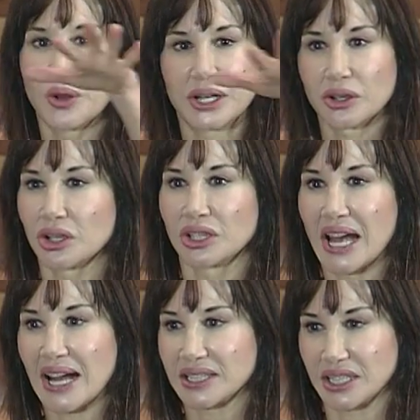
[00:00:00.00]

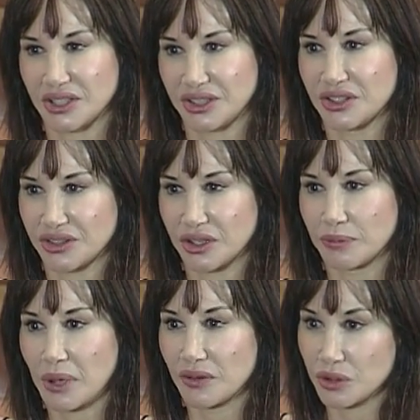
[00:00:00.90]
intergalactic system,
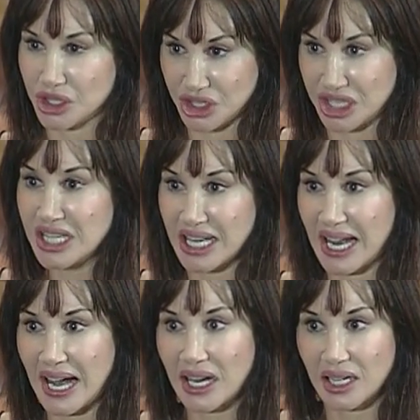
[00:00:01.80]
of which TCAC,